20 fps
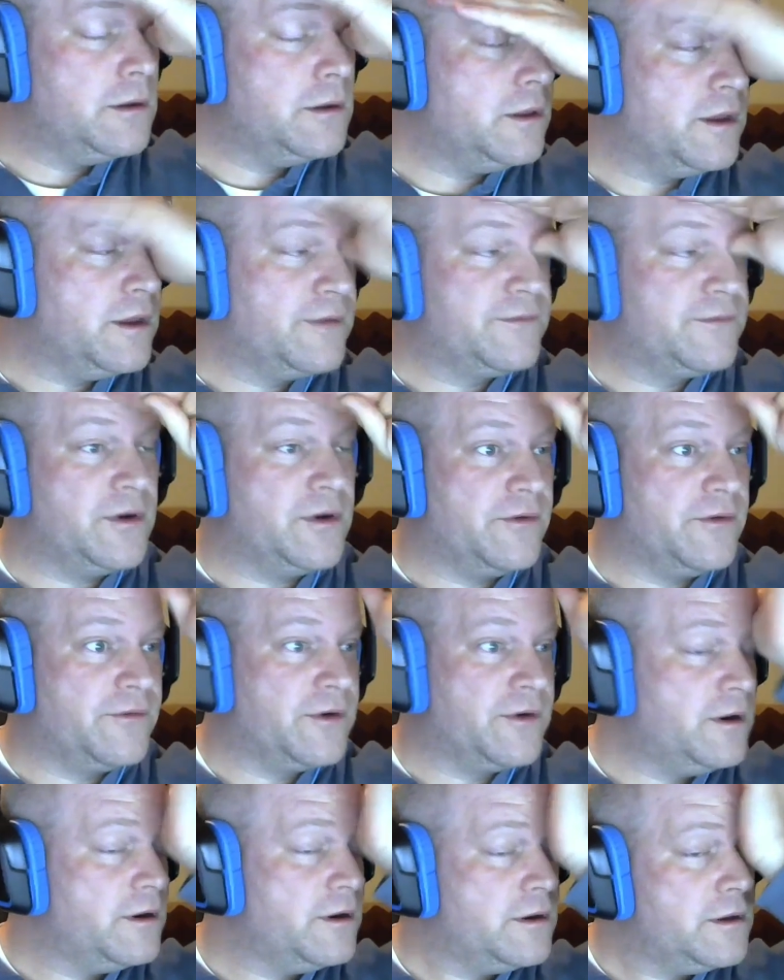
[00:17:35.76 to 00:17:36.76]
left
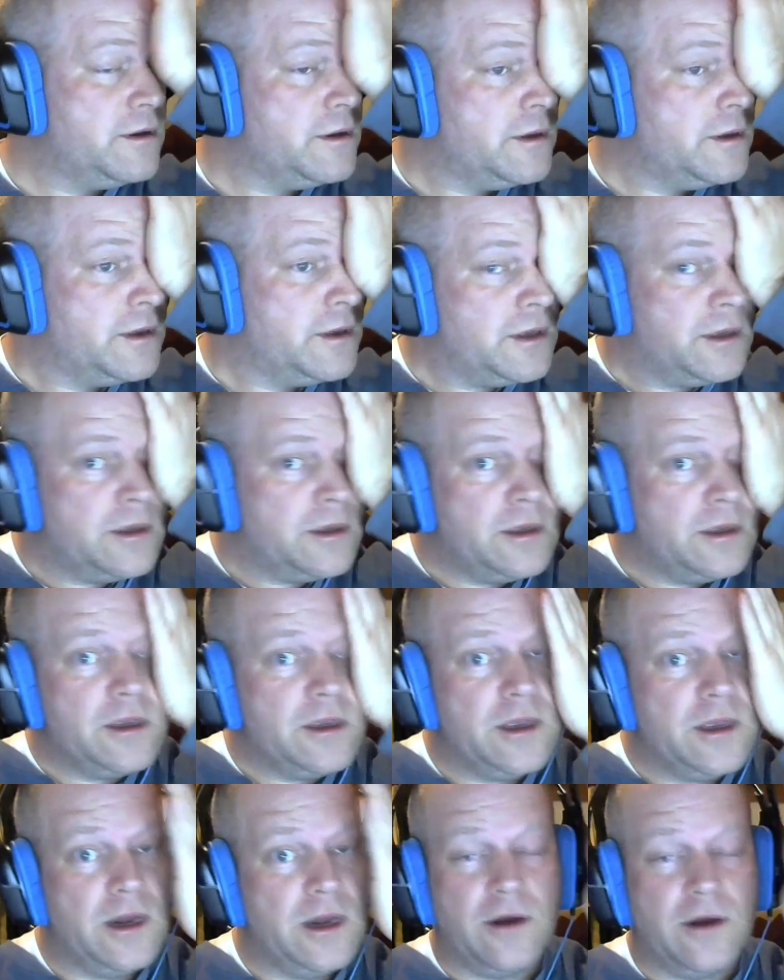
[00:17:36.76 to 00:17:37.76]
over.
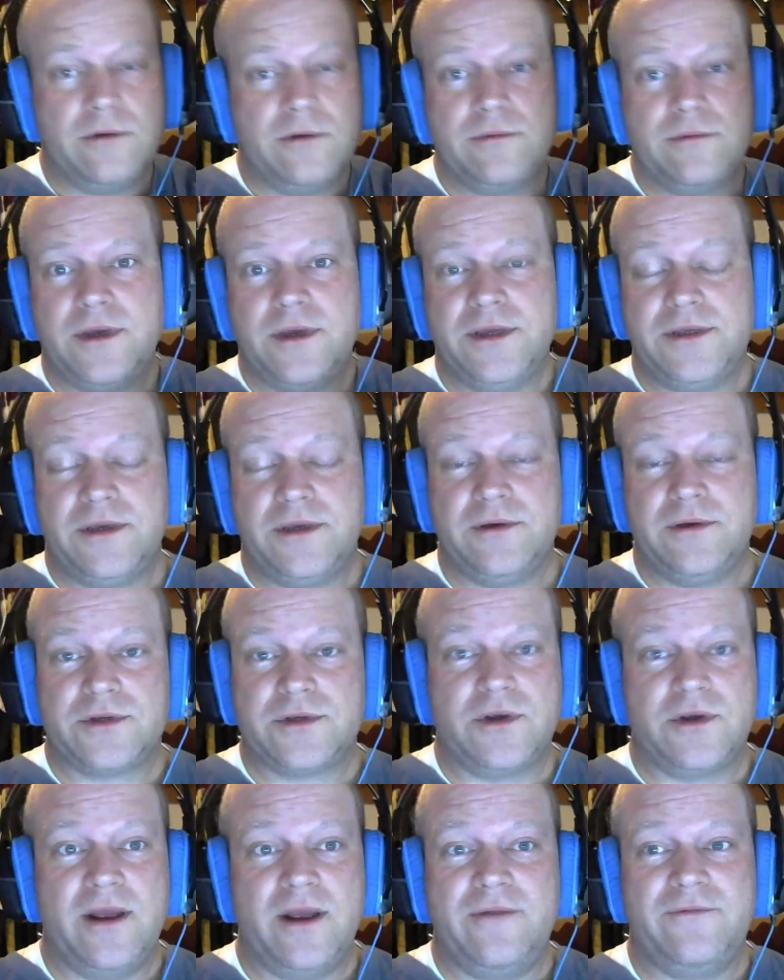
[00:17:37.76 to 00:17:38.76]
You know, it, it was
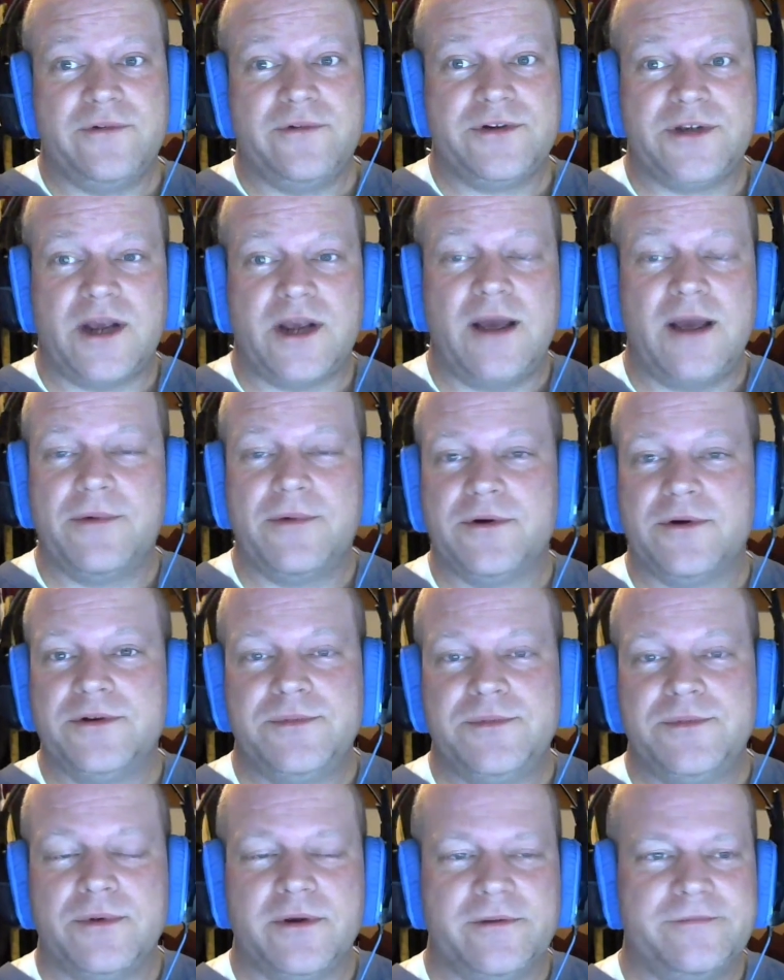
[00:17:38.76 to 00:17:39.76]
great for shoppers,
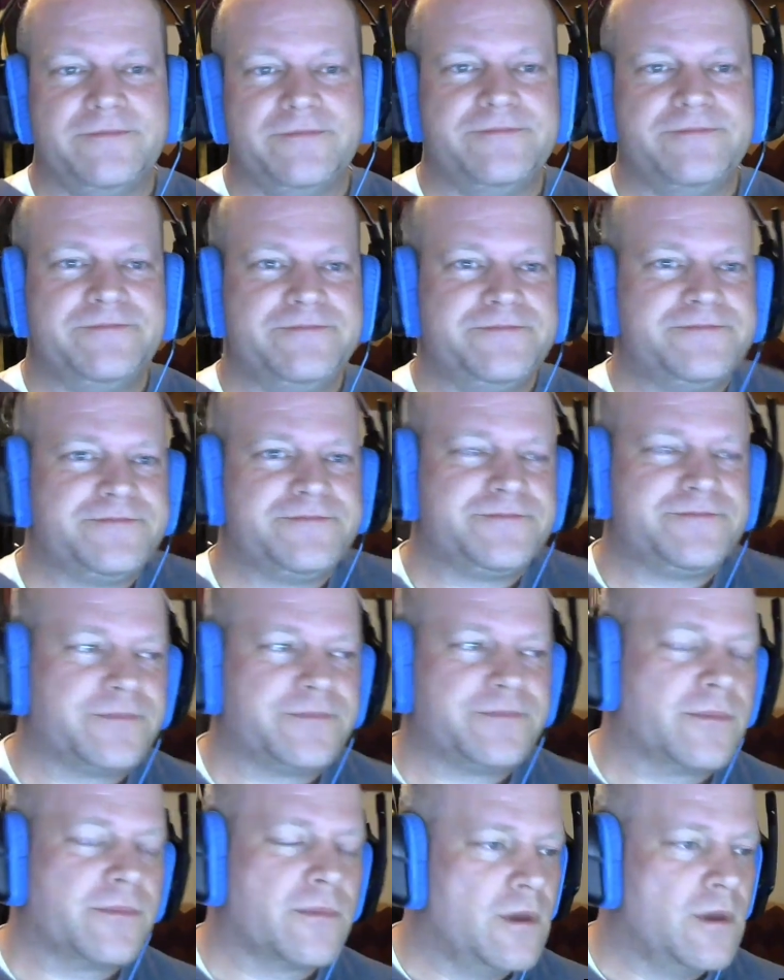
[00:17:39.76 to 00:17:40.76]
but
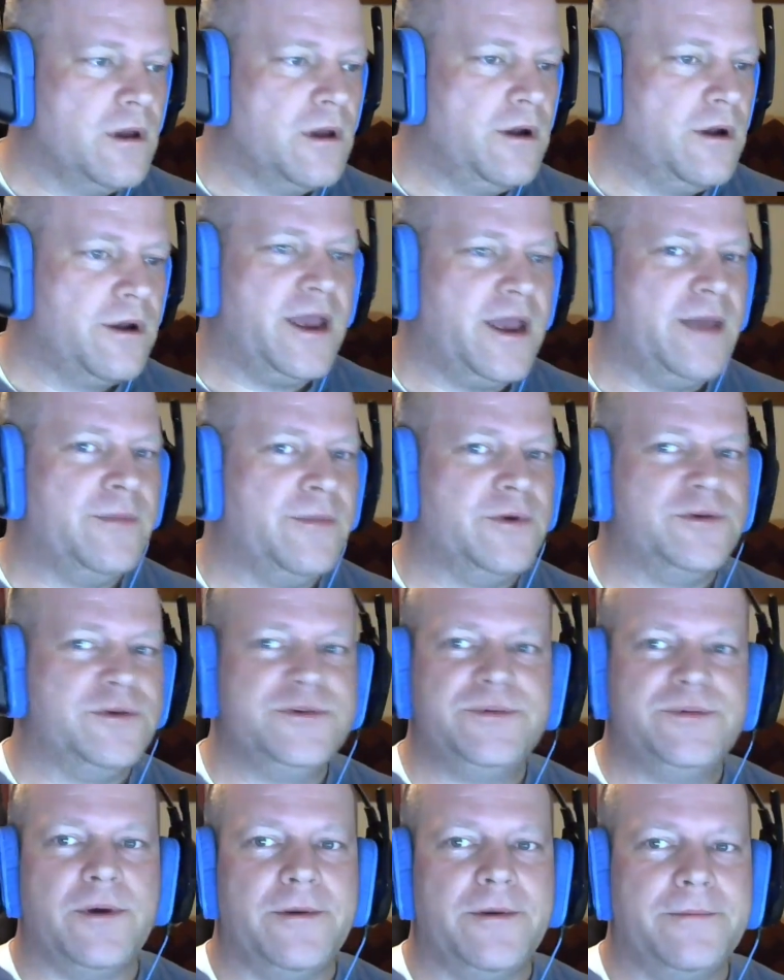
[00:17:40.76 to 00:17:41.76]
or
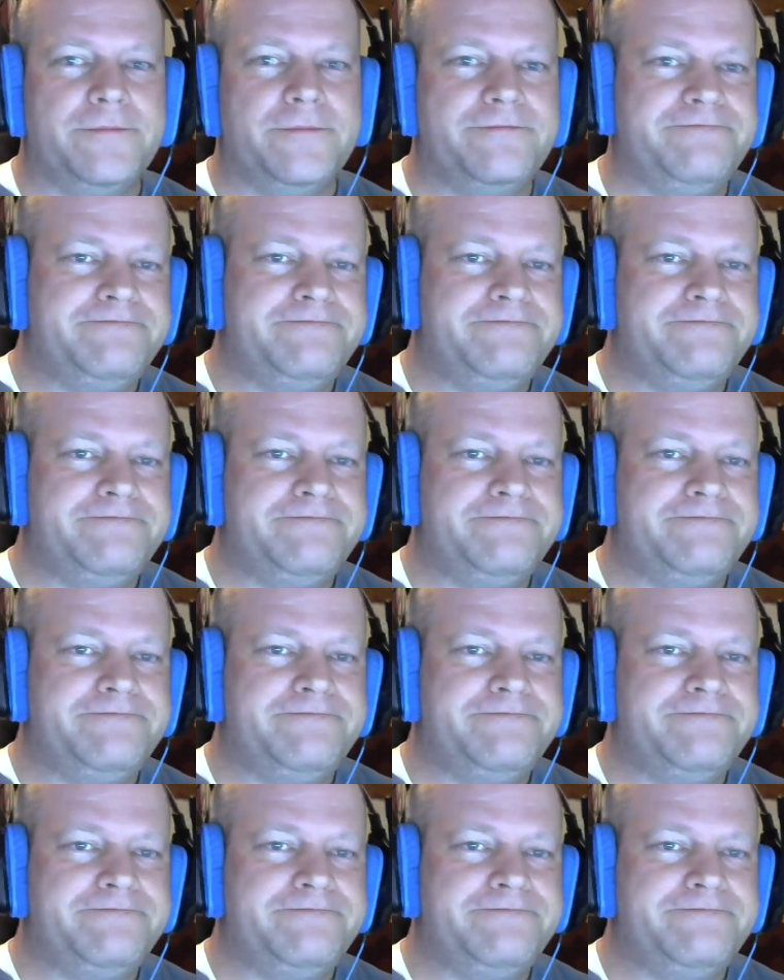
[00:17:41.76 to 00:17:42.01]
gamers, but